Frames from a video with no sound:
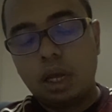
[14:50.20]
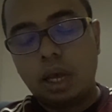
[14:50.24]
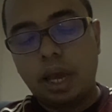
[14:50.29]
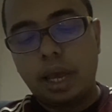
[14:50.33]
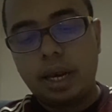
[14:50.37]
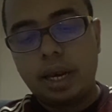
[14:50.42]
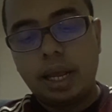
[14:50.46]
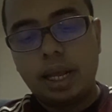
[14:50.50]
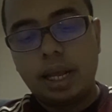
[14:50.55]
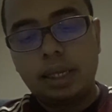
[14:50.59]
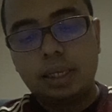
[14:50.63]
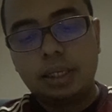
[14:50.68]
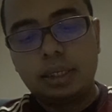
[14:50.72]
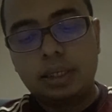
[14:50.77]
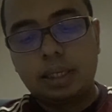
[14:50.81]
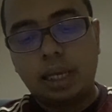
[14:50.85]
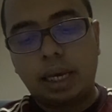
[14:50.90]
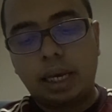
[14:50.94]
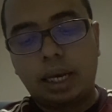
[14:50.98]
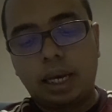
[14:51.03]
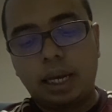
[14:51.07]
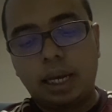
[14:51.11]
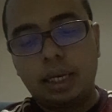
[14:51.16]
And then
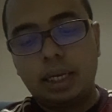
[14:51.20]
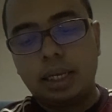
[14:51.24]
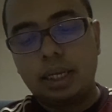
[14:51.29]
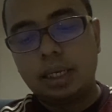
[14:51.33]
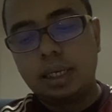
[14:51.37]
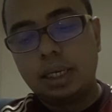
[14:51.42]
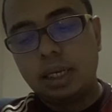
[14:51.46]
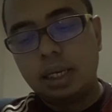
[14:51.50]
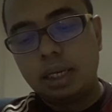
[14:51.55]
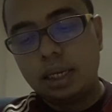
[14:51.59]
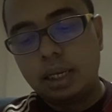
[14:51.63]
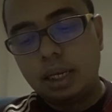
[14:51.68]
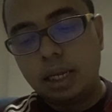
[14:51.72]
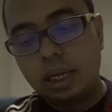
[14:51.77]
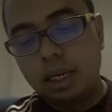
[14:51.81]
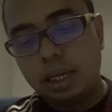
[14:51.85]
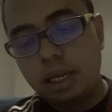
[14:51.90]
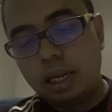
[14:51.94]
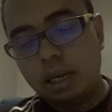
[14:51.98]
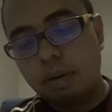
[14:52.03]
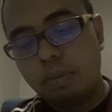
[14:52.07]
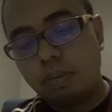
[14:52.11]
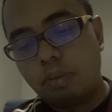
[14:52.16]
second year they
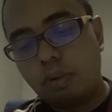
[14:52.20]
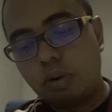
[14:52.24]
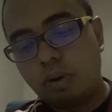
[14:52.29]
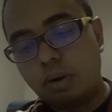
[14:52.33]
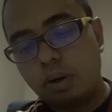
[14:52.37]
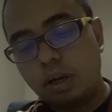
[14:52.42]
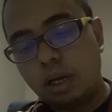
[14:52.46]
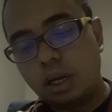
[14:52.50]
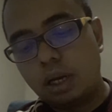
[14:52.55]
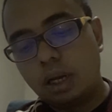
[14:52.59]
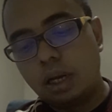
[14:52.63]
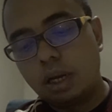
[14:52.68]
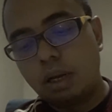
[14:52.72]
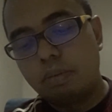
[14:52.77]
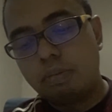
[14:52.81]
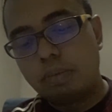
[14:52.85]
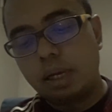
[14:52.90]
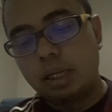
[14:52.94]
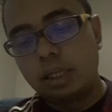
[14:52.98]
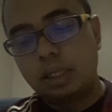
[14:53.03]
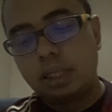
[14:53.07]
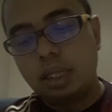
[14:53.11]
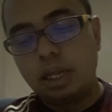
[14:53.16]
did a
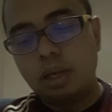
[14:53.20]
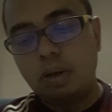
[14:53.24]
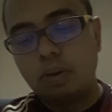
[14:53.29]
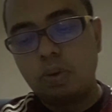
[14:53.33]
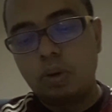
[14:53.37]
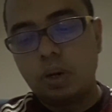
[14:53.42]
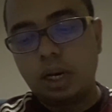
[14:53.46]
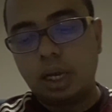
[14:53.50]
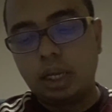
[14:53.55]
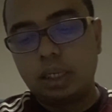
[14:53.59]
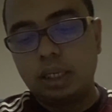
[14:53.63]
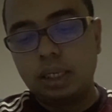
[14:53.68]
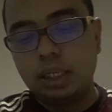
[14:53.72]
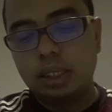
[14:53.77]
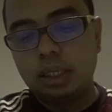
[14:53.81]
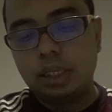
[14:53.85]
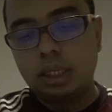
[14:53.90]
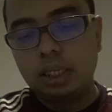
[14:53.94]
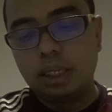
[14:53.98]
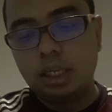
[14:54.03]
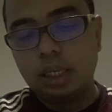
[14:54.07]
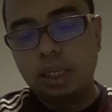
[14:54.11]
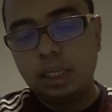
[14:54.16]
monthly urine
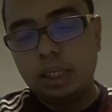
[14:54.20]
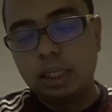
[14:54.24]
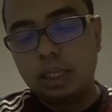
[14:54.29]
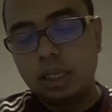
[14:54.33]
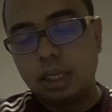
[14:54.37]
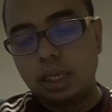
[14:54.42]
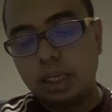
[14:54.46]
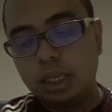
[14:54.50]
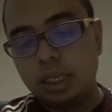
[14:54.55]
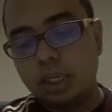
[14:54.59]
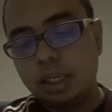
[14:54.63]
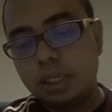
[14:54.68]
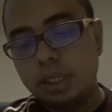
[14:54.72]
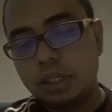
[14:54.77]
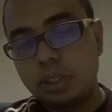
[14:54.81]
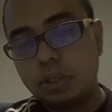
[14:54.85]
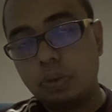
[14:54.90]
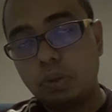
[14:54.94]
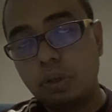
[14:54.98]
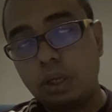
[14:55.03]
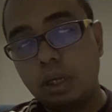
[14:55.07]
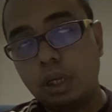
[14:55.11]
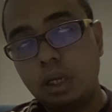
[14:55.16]
ECG. Third year
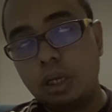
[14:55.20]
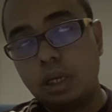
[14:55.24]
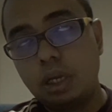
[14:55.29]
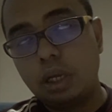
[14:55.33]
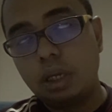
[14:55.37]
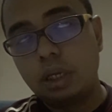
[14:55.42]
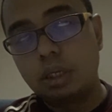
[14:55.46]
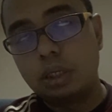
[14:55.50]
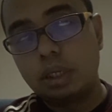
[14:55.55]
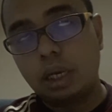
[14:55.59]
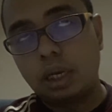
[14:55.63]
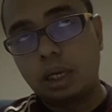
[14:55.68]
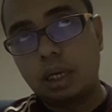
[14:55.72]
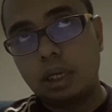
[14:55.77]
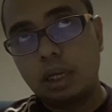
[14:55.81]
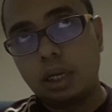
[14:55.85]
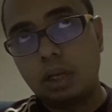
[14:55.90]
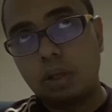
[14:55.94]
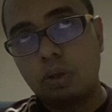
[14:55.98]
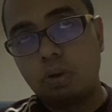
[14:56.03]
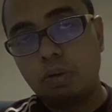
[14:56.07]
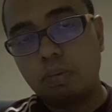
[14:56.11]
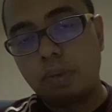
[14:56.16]
is they did
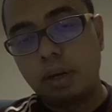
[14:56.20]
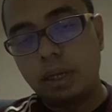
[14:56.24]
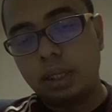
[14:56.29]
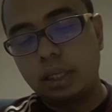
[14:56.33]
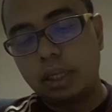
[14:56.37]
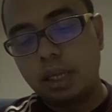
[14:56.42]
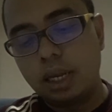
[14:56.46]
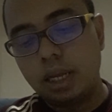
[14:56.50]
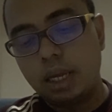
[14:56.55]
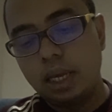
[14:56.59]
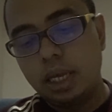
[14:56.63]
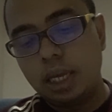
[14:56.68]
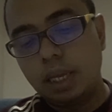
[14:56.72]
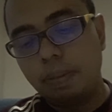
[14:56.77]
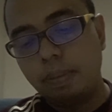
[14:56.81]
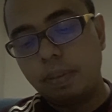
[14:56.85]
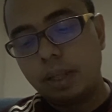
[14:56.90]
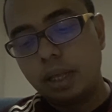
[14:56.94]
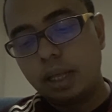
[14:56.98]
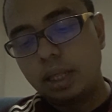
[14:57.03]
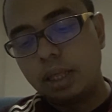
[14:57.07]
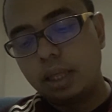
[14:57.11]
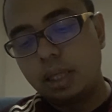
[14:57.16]
2 monthly,
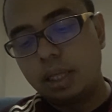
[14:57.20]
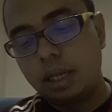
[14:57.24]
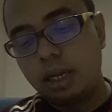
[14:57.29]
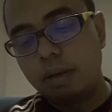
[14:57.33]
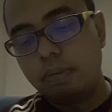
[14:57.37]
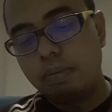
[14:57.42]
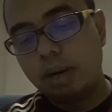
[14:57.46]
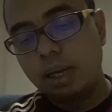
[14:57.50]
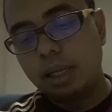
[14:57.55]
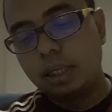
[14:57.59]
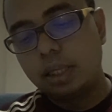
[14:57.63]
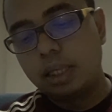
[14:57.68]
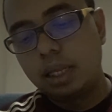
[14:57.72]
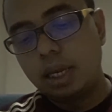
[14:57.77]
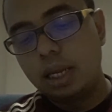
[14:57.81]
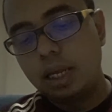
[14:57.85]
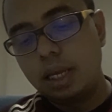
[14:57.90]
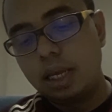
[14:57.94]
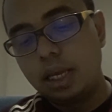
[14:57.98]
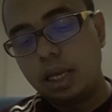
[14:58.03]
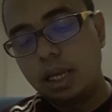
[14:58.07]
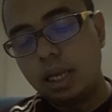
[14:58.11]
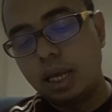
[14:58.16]
3
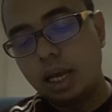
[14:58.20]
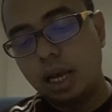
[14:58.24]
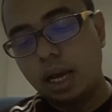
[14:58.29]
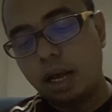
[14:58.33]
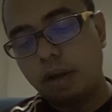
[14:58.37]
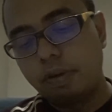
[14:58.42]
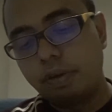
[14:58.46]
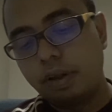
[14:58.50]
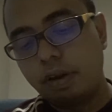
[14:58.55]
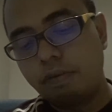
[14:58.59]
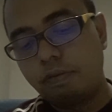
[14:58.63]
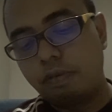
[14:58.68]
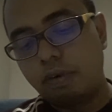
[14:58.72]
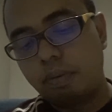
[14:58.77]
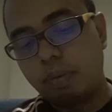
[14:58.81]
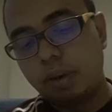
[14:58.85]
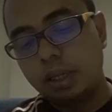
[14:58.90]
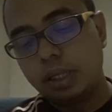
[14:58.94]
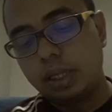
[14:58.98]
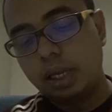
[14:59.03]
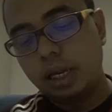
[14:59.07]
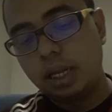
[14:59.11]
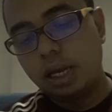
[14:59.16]
monthly, after that 4
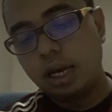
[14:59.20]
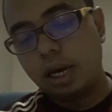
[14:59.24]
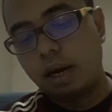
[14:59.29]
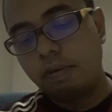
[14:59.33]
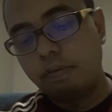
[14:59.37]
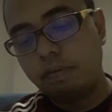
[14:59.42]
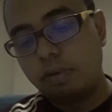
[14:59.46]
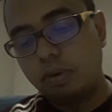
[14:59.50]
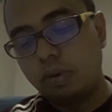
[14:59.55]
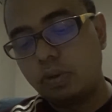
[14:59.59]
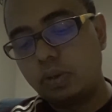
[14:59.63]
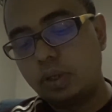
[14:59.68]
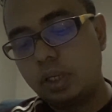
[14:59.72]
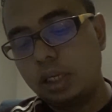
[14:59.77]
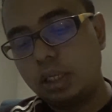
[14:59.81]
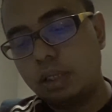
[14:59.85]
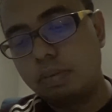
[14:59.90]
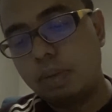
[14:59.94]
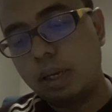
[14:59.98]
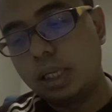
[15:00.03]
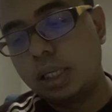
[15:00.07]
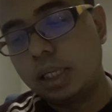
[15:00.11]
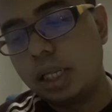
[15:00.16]
monthly, up to
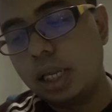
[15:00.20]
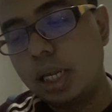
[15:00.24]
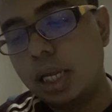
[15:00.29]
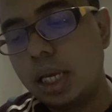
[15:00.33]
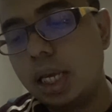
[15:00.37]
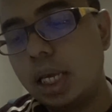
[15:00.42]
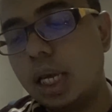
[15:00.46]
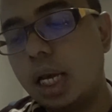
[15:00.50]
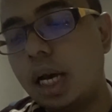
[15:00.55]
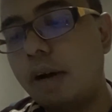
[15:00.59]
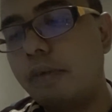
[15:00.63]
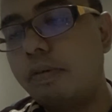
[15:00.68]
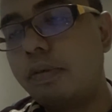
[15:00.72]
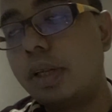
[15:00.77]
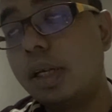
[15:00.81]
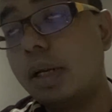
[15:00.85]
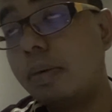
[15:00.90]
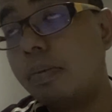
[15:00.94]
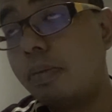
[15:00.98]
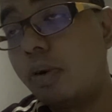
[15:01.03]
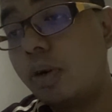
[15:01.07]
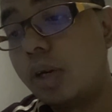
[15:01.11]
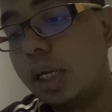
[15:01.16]
6 monthly
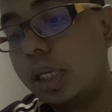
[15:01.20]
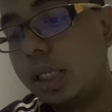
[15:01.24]
after more